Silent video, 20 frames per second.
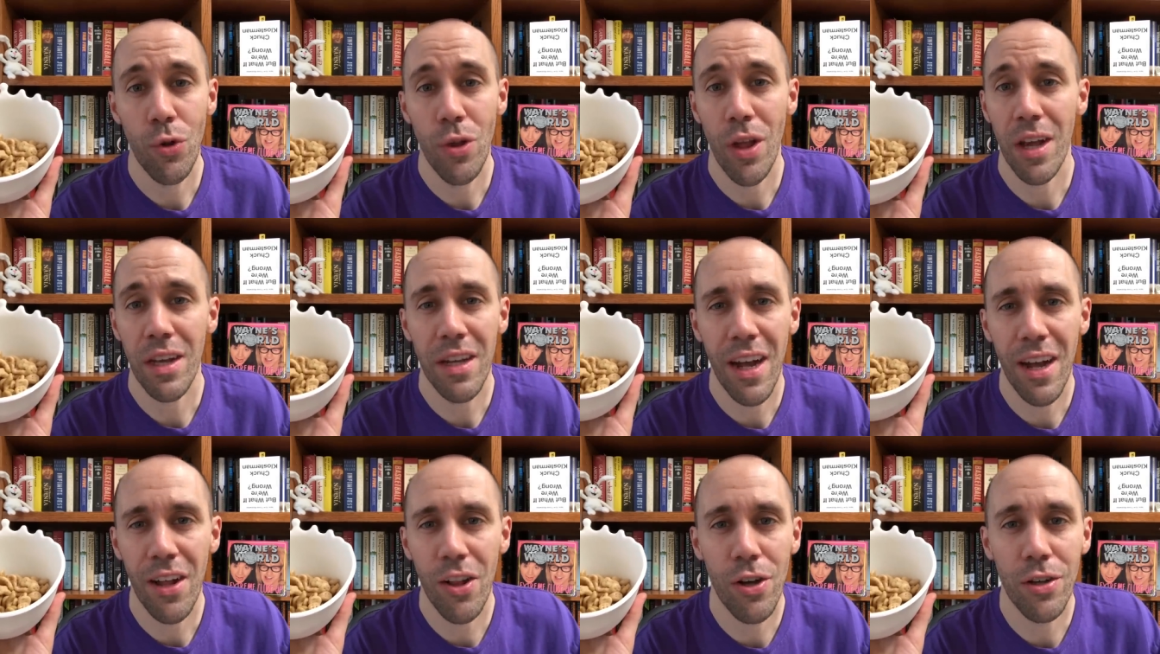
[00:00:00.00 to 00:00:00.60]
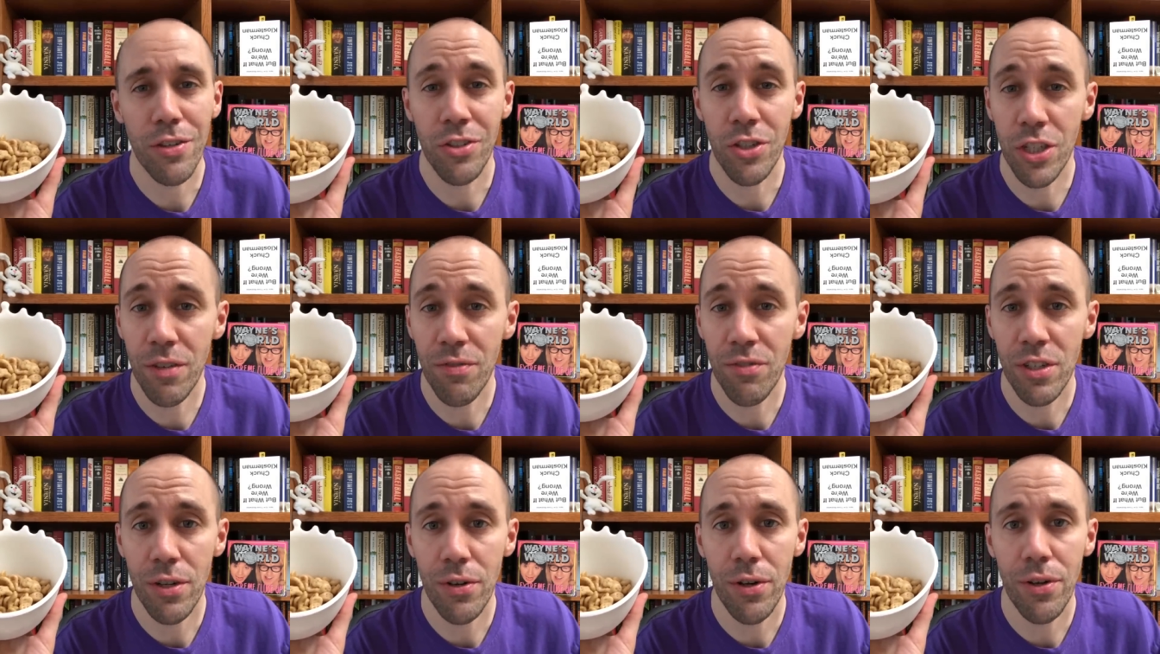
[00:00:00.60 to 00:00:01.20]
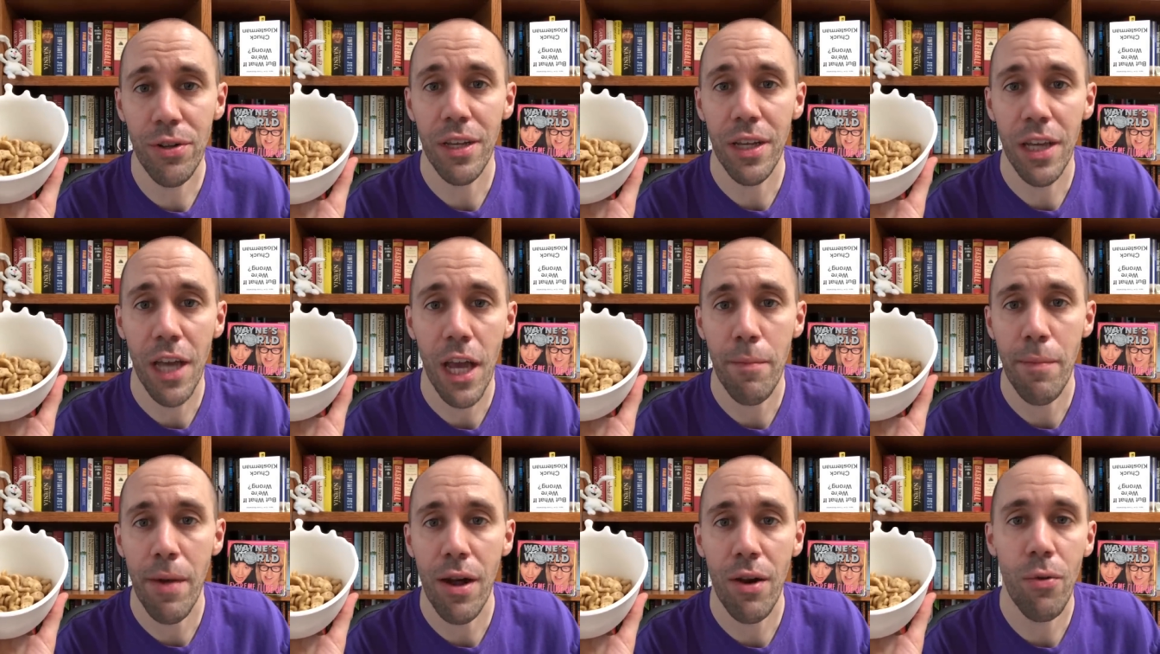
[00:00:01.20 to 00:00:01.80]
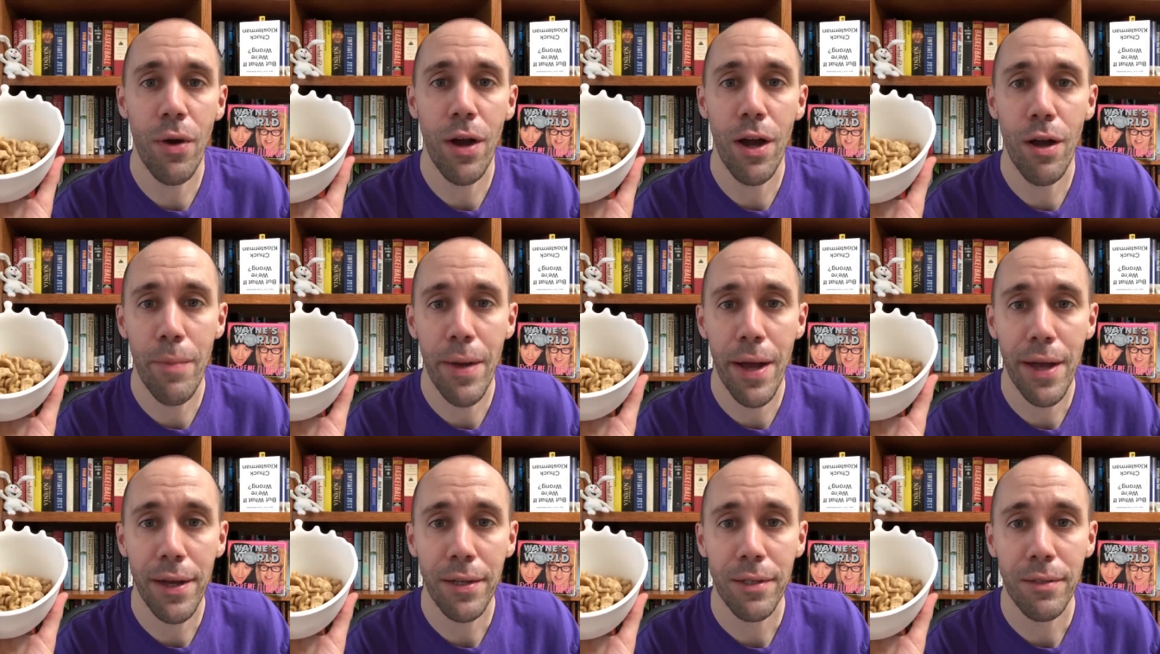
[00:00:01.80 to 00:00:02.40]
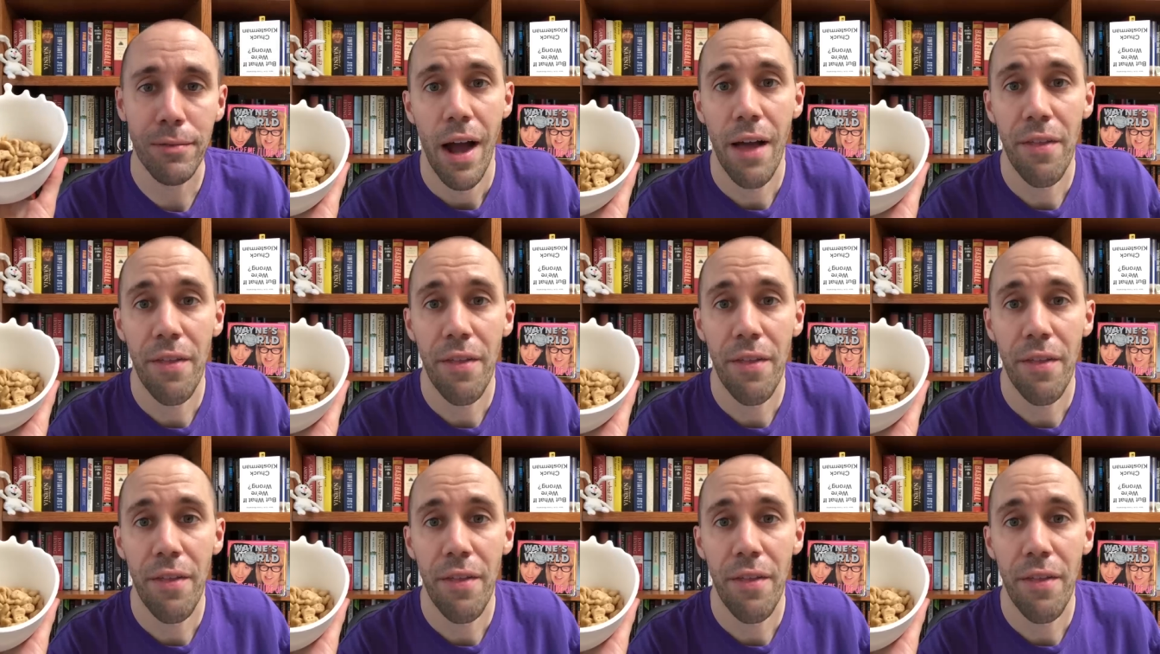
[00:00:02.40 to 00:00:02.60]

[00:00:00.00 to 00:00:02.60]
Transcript: or that Kellogg's Jif cereal that came out a while back.